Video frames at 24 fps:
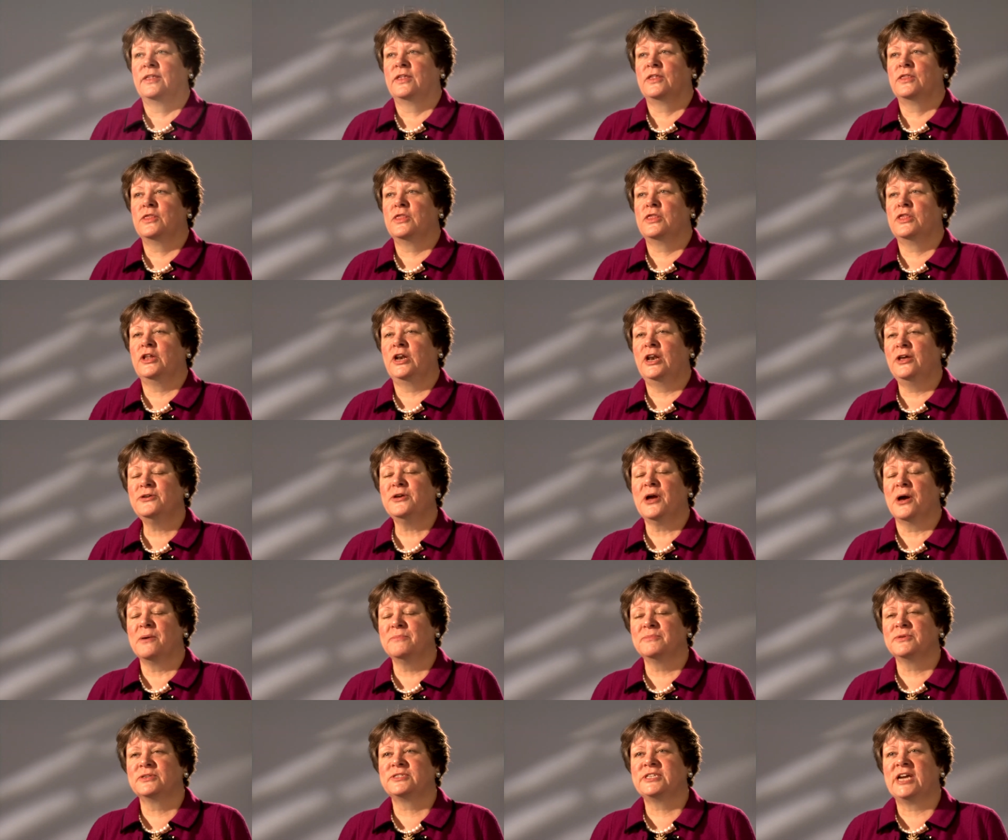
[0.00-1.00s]
The low
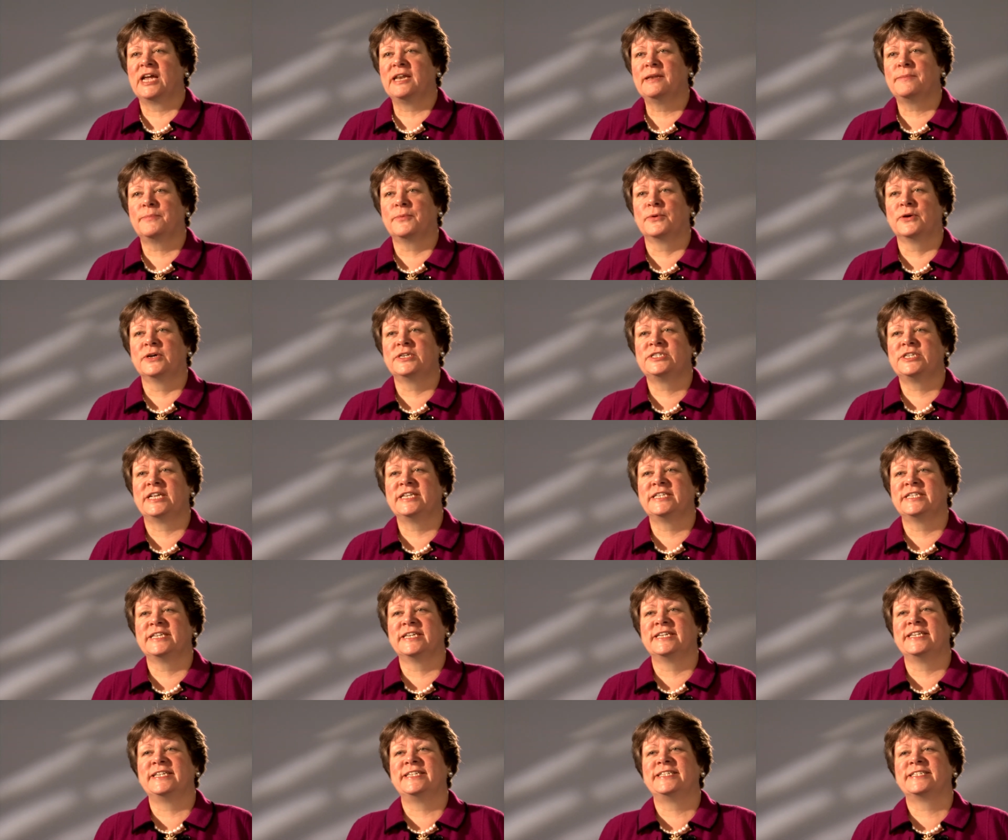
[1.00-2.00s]
carbon transport
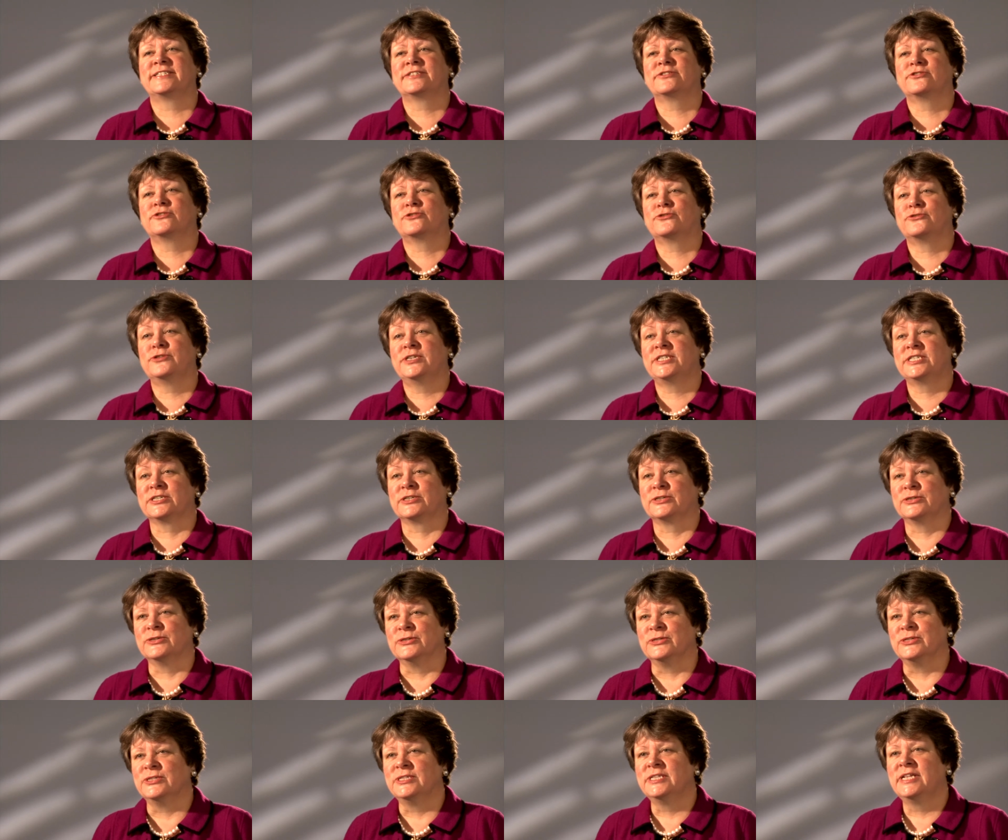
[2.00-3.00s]
agenda is
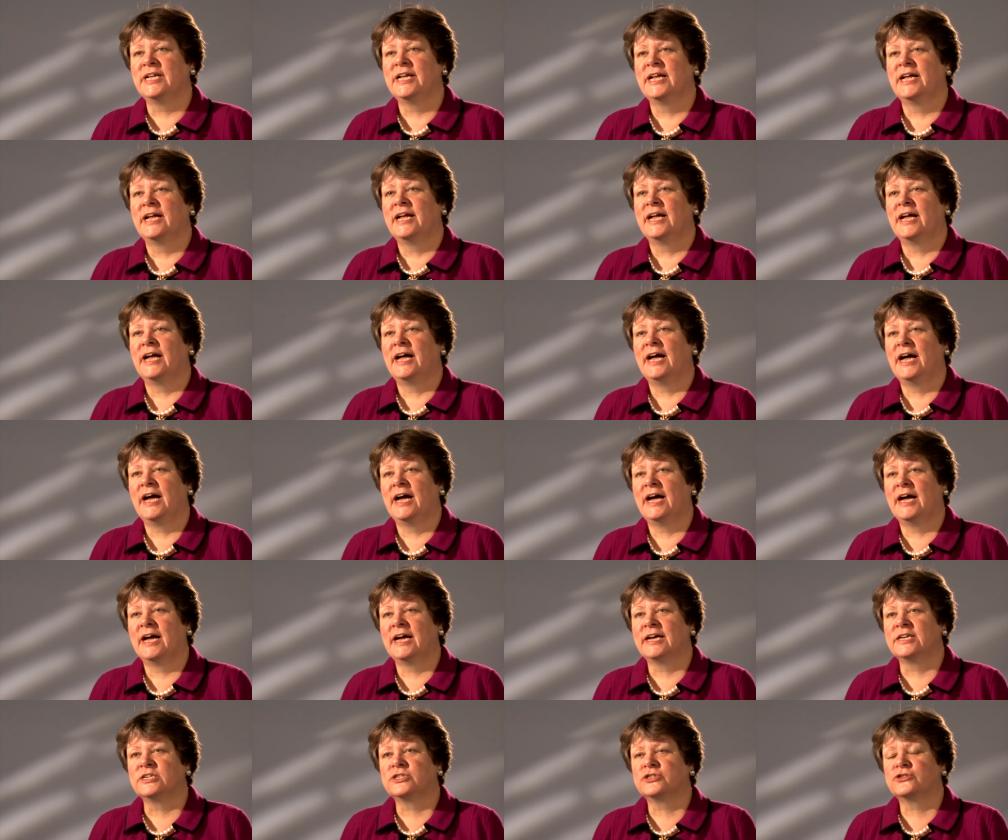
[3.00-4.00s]
critical.
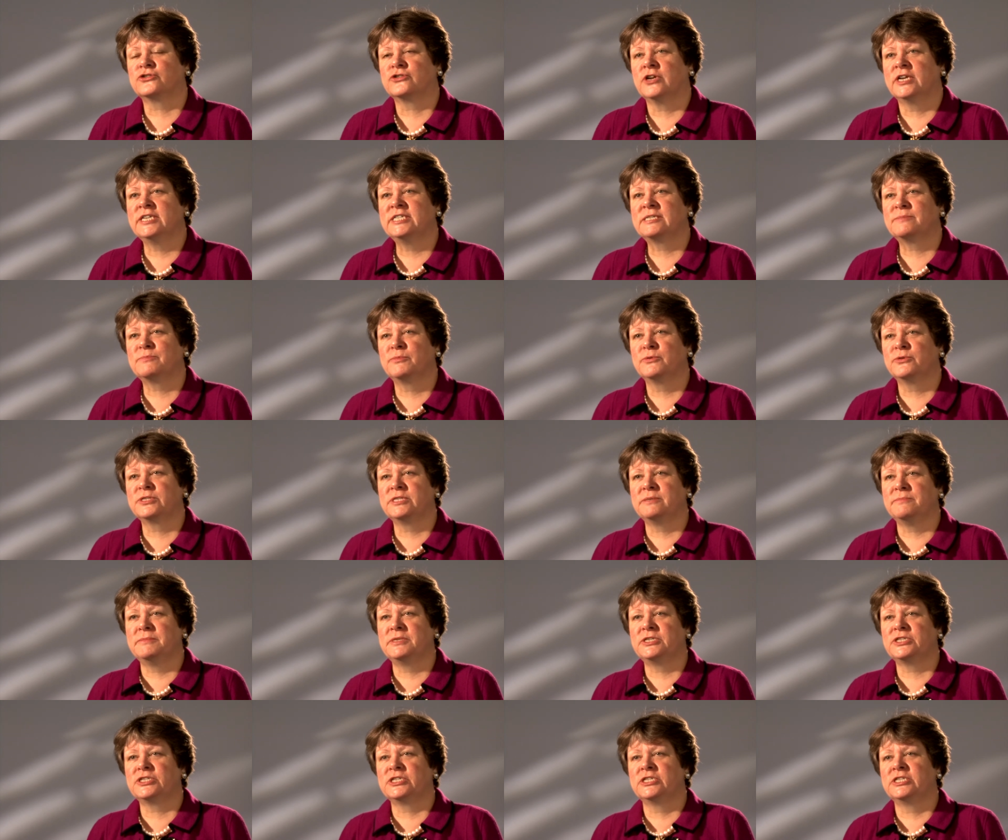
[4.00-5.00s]
Transport
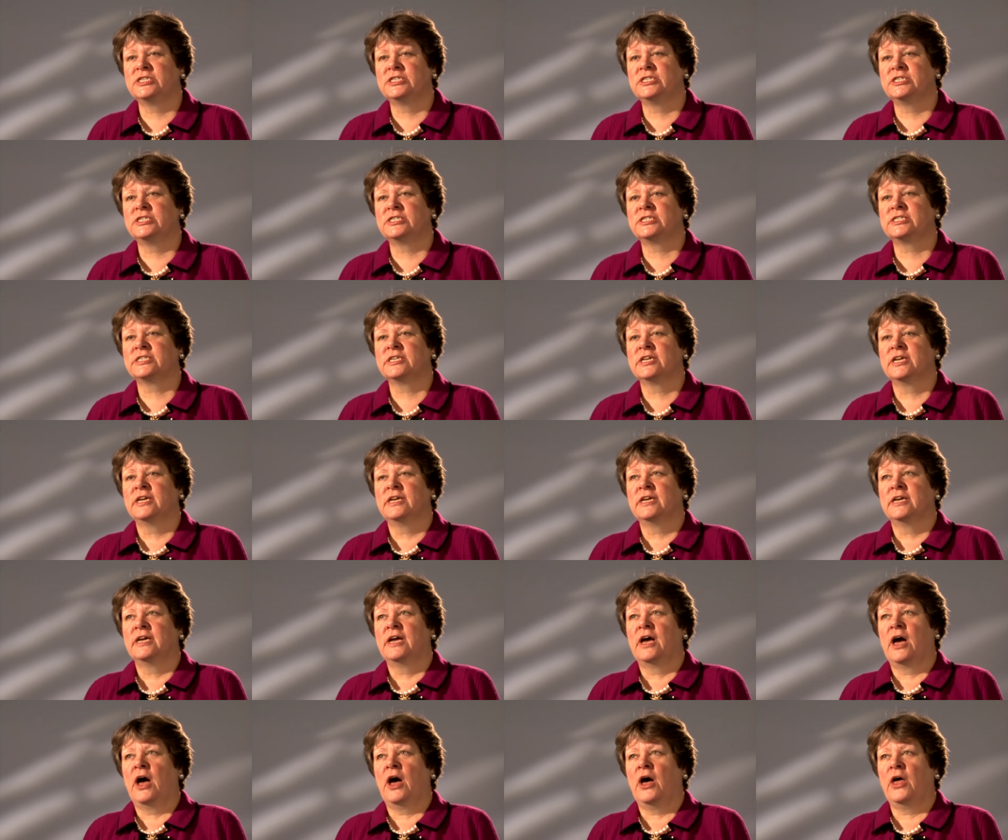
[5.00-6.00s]
emissions
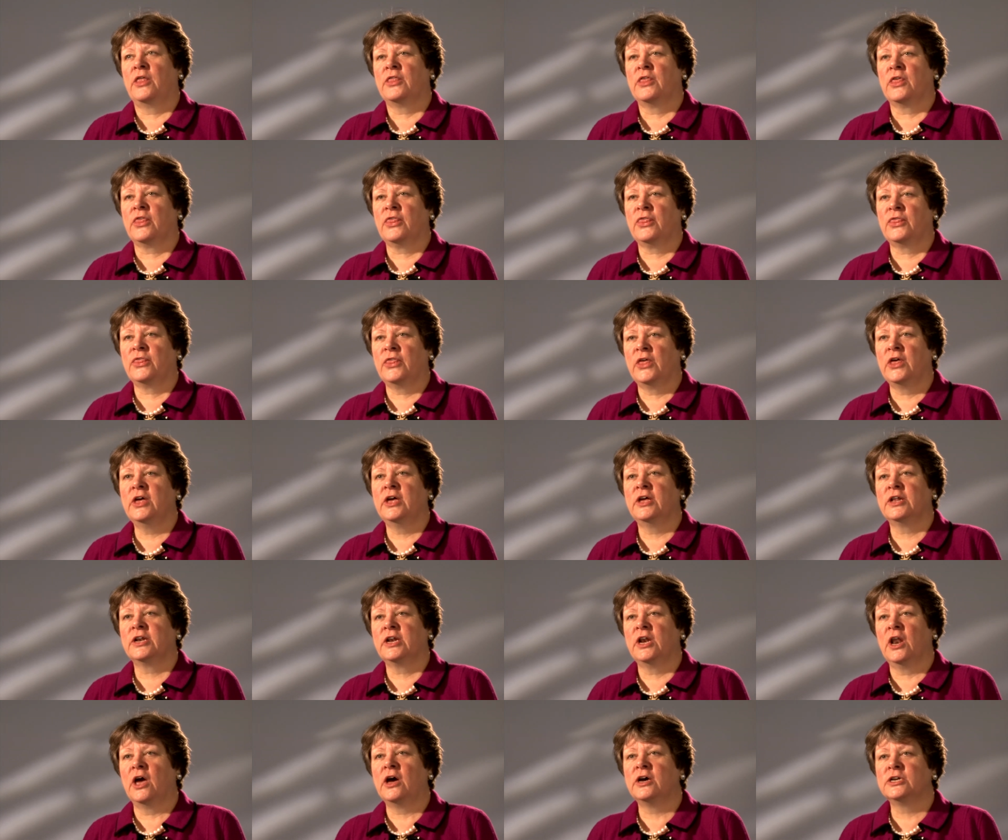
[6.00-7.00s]
are the
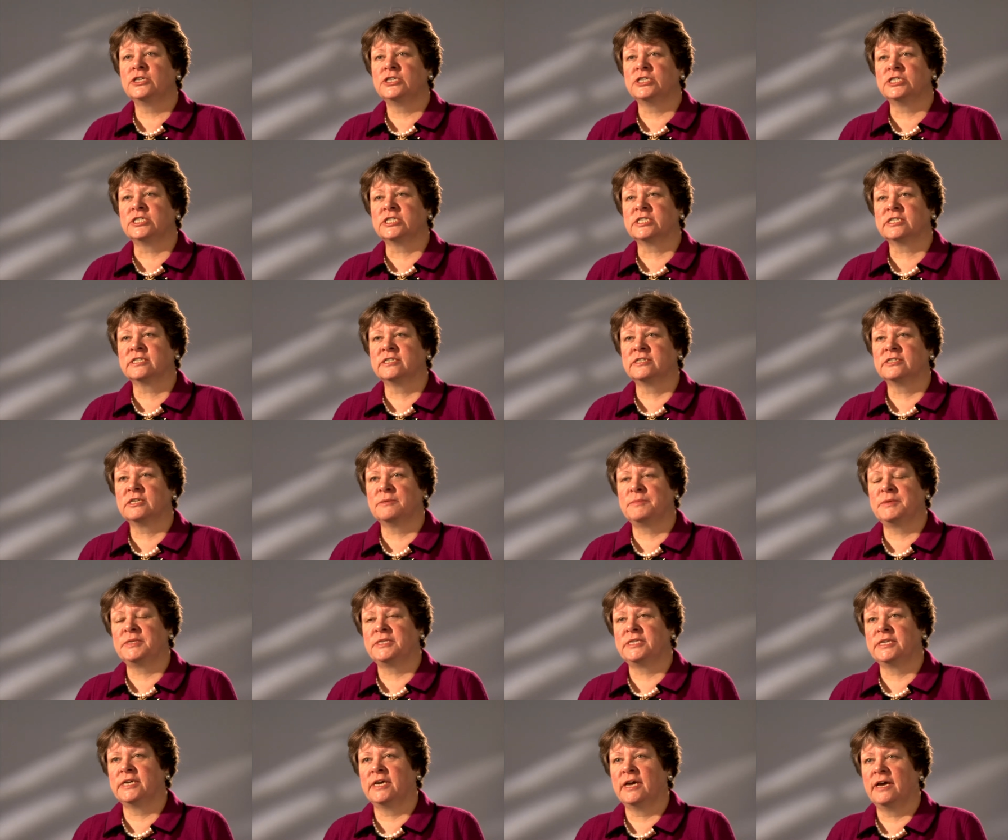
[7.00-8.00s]
third largest
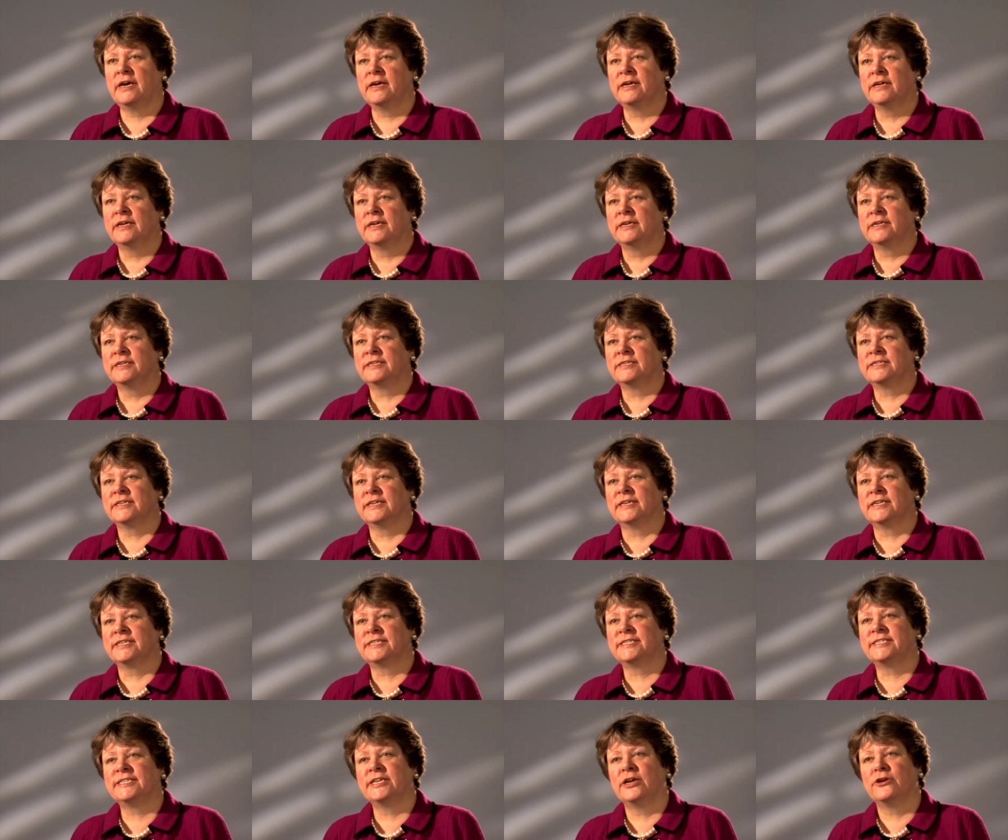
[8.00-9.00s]
contributor to
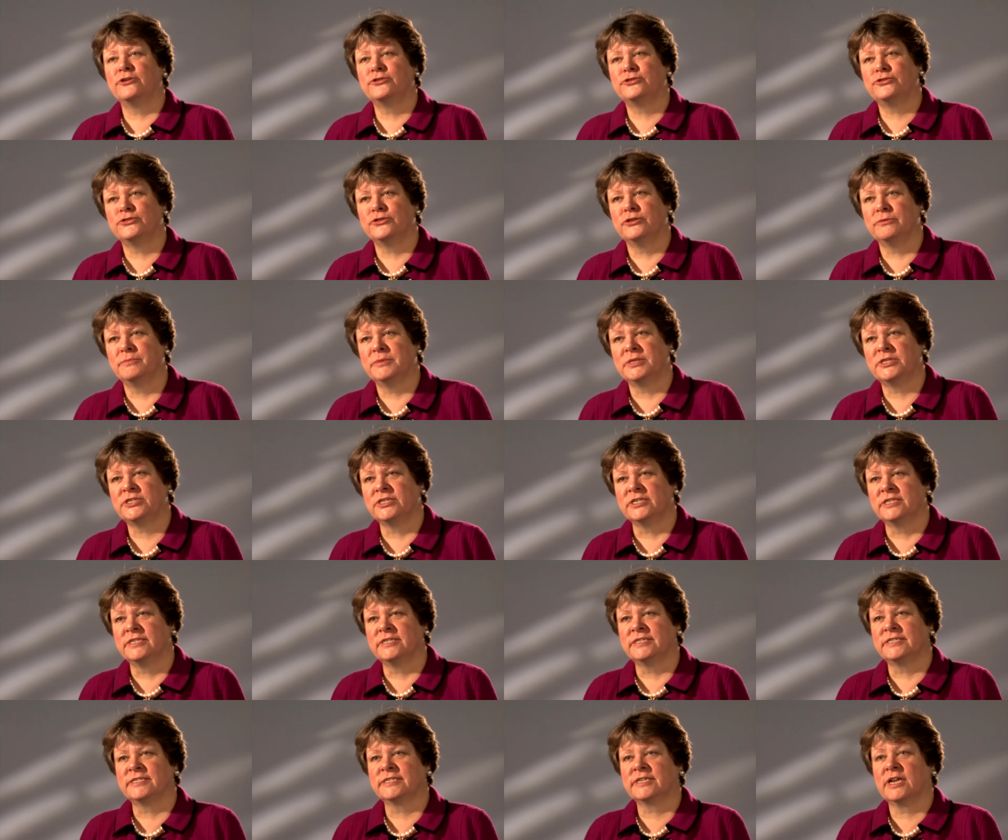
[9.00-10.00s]
CO2
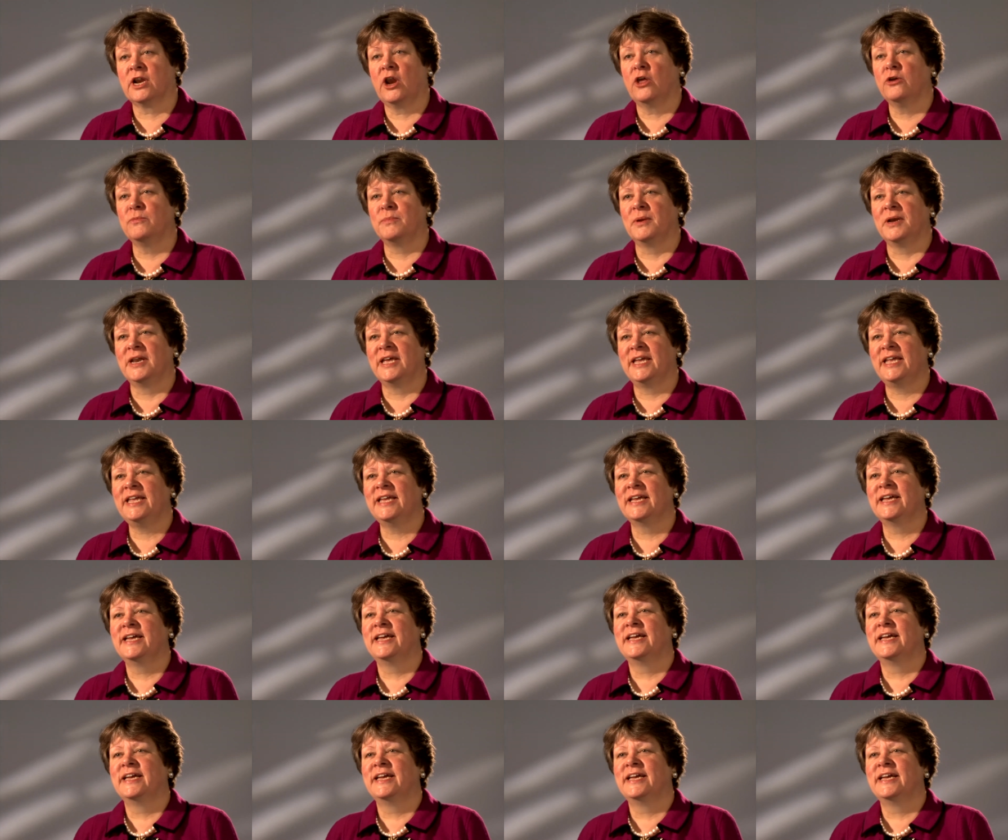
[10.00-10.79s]
emissions globally,